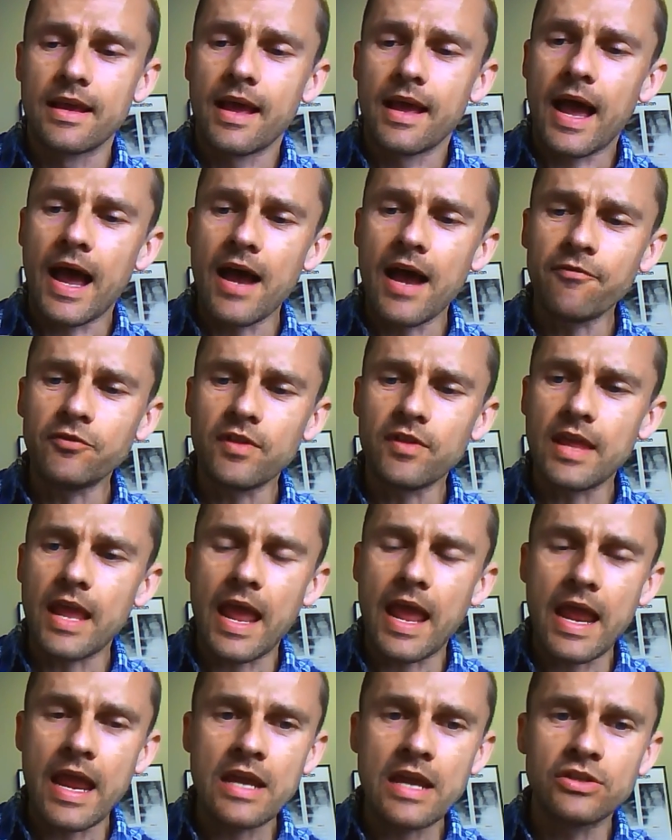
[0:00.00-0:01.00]
After the
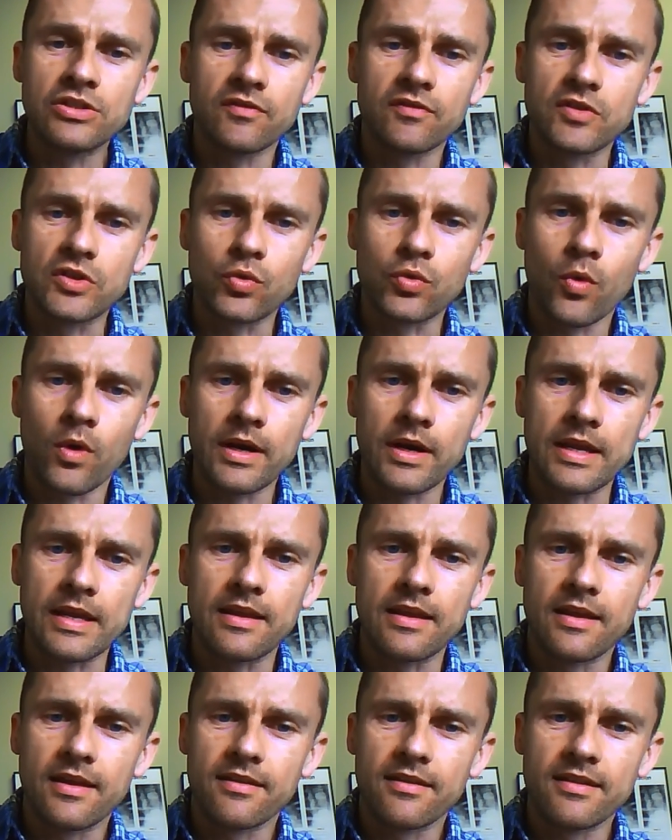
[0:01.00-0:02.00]
age of 20,
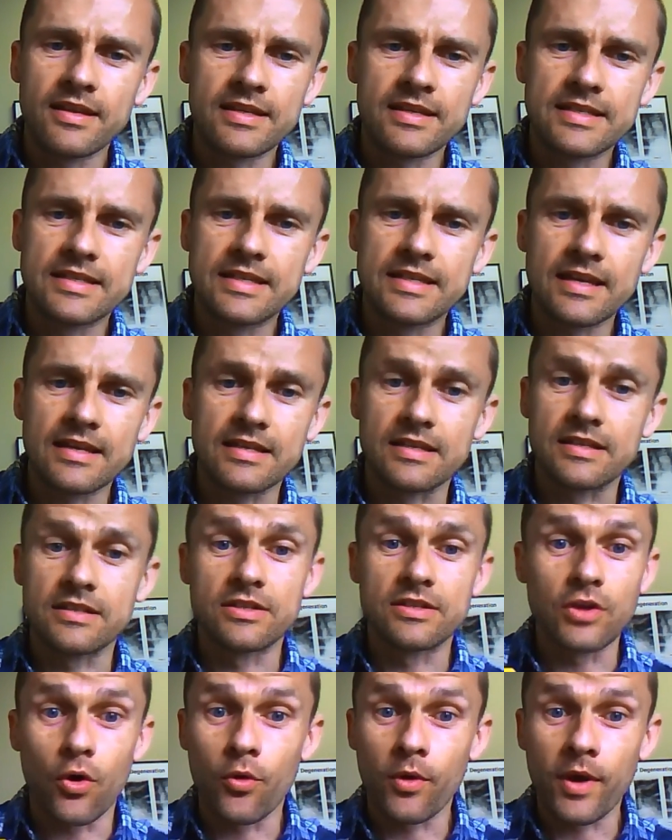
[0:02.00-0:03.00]
these discs
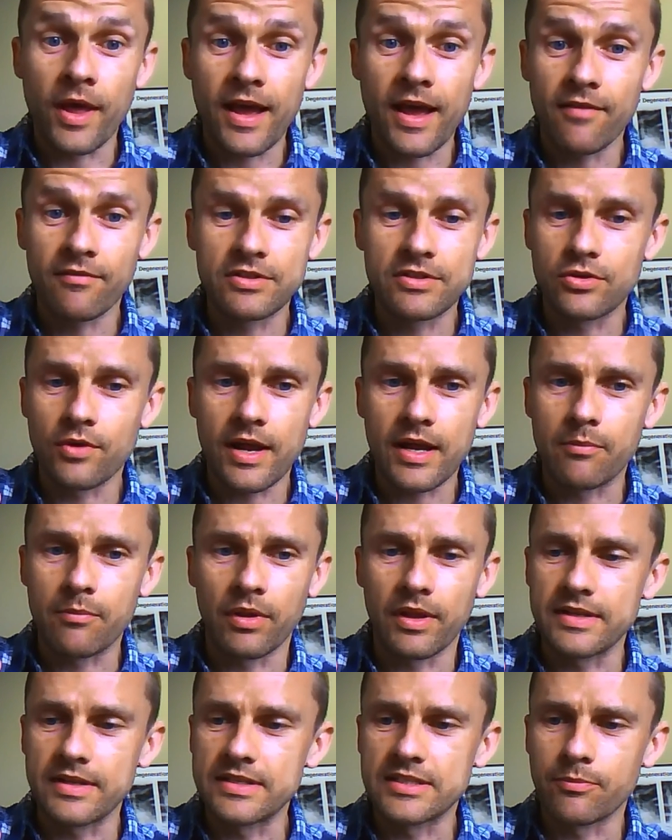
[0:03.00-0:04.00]
don't have a direct
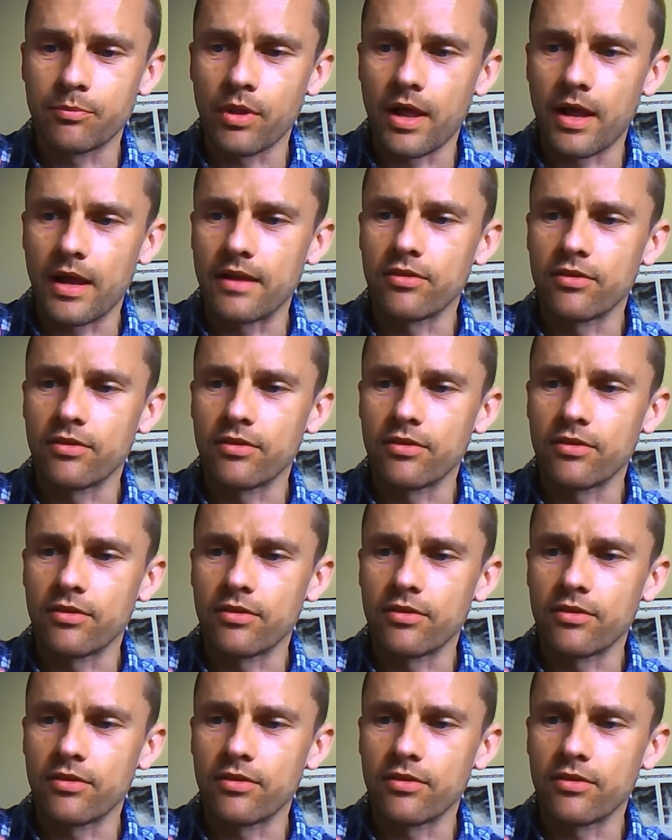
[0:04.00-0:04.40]
blood supply.